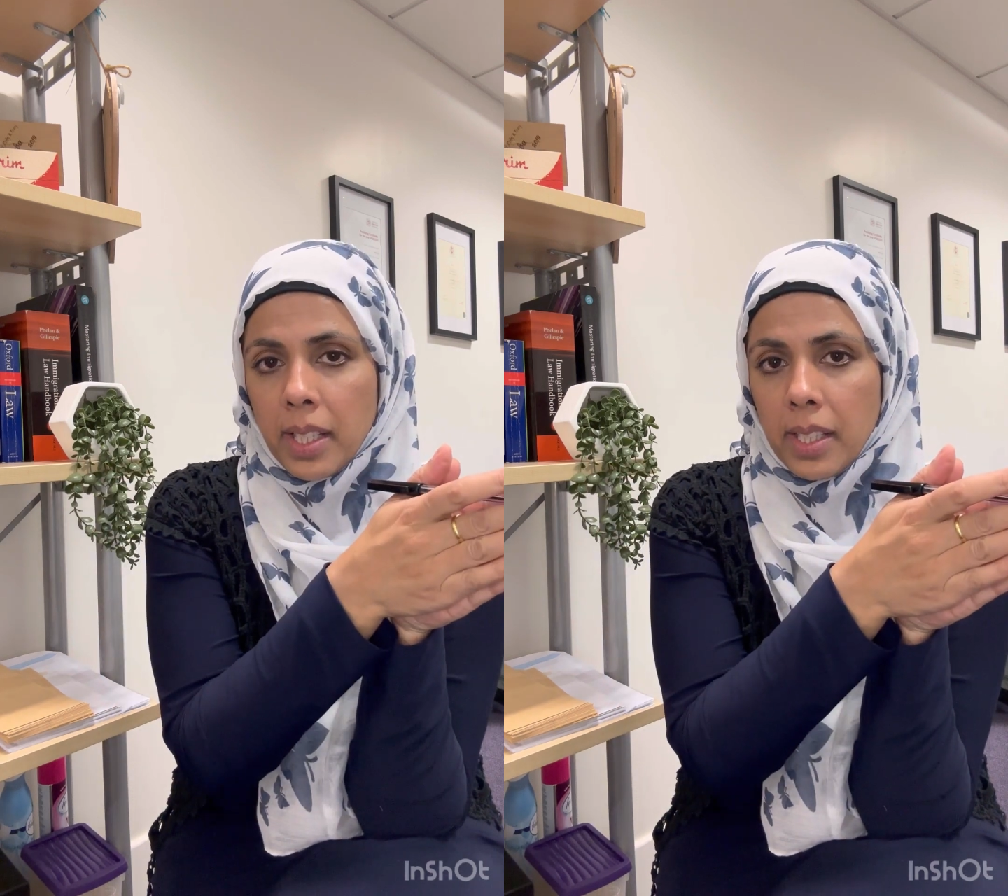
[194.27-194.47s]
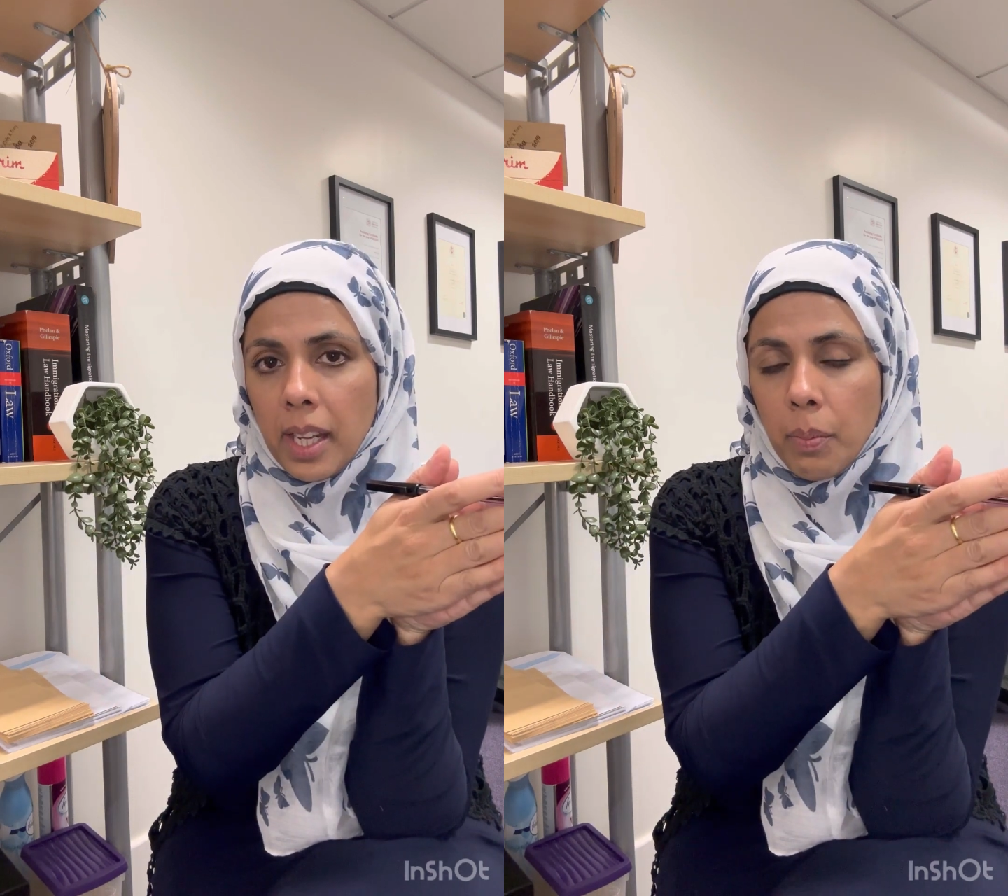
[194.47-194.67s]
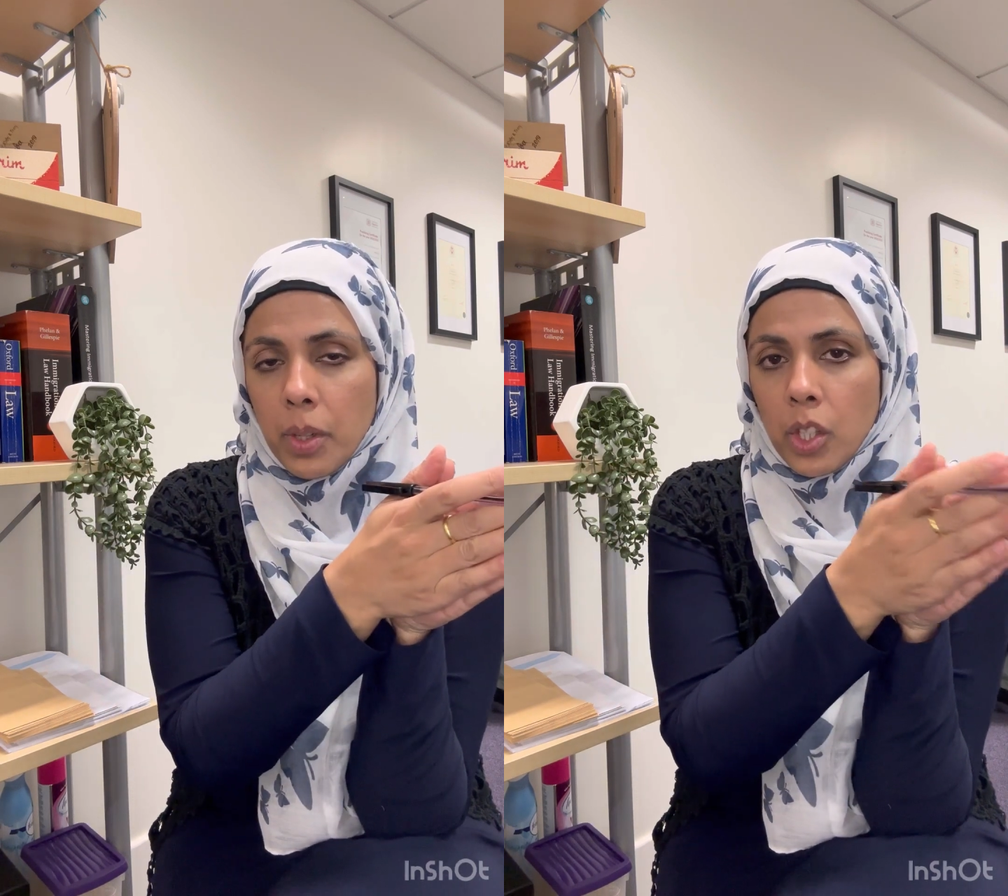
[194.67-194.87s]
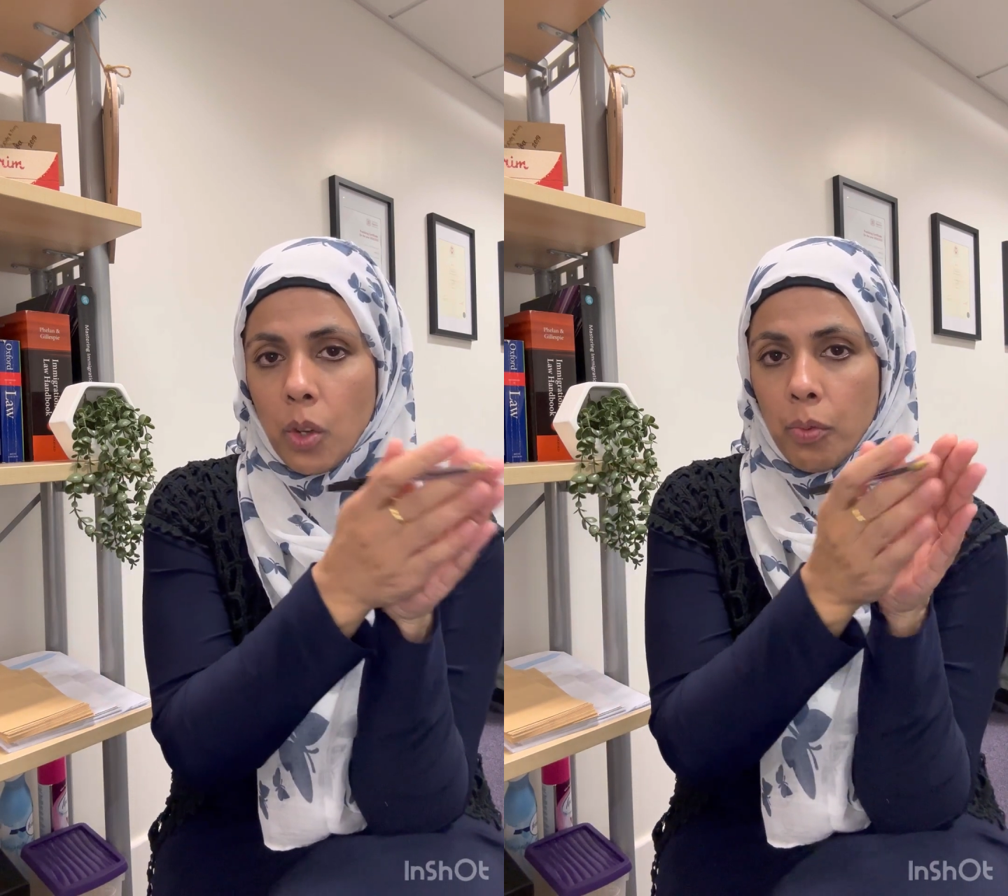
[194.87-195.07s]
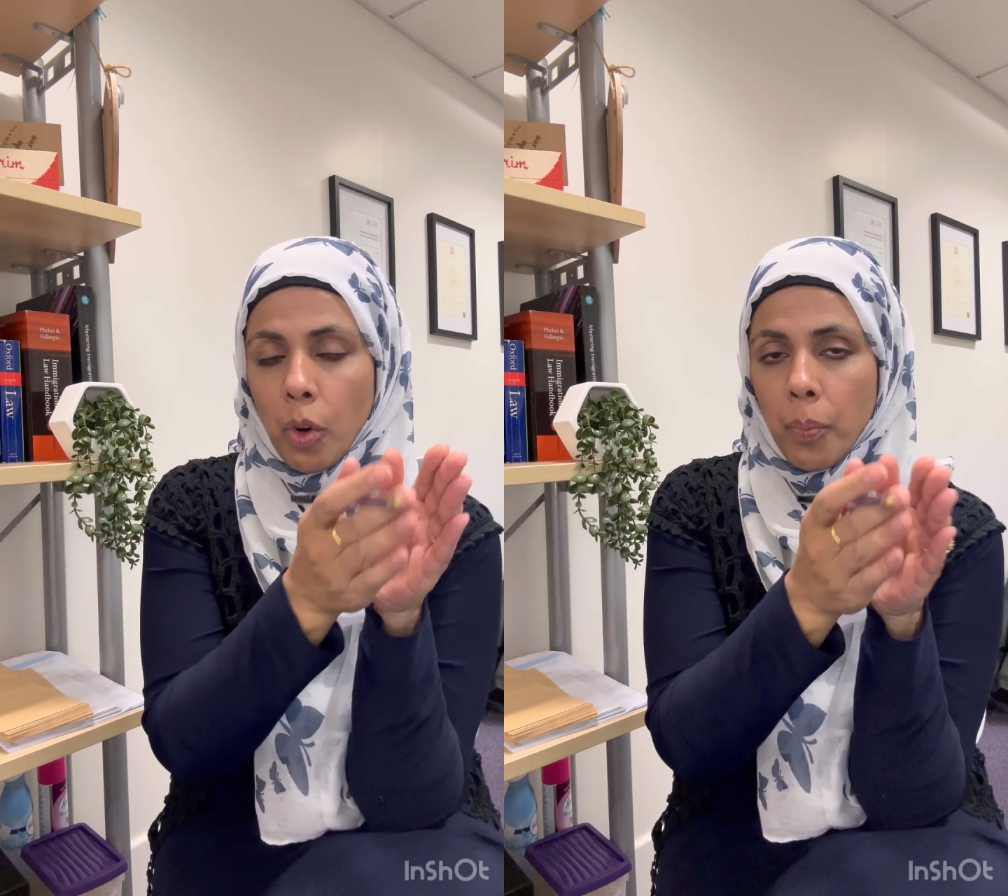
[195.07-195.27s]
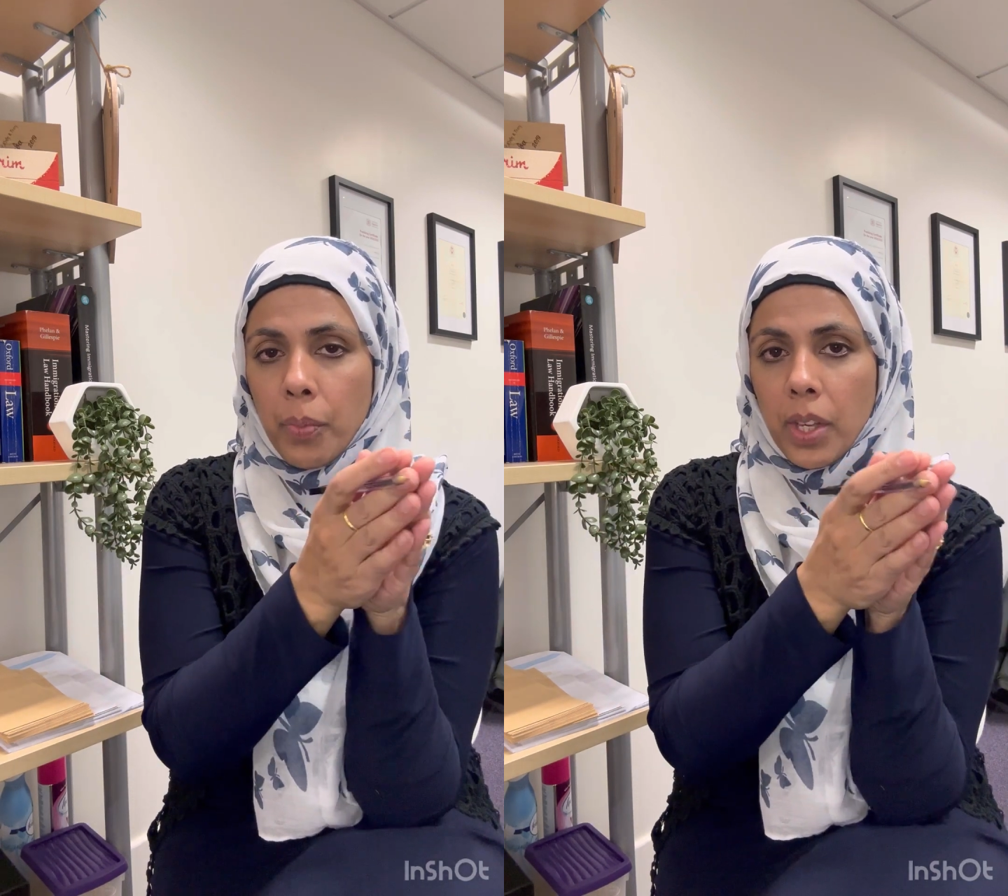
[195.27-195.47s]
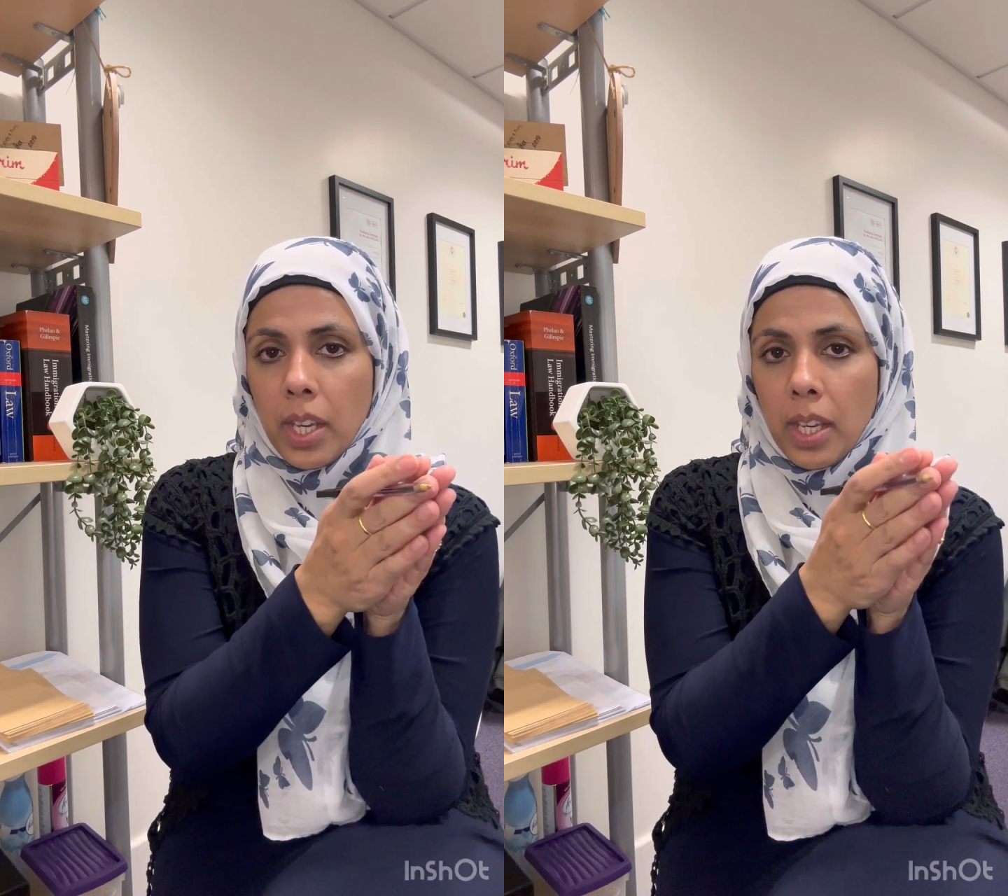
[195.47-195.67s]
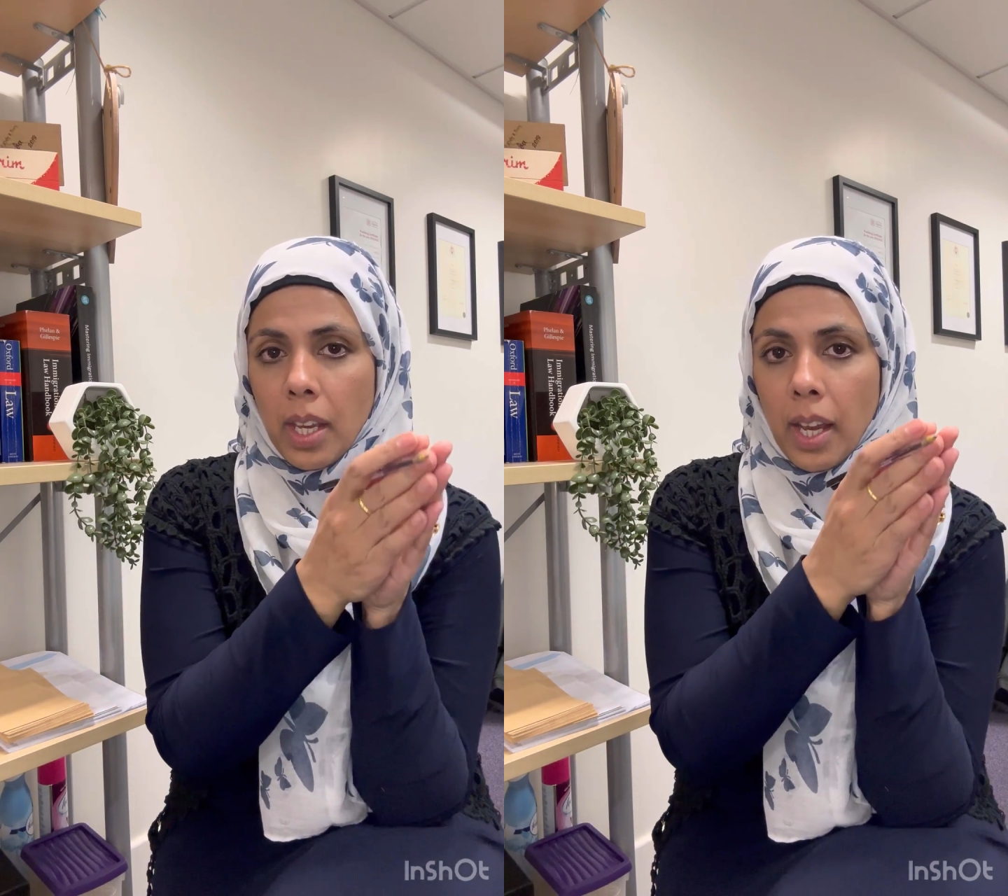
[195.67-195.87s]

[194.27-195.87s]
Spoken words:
statements from the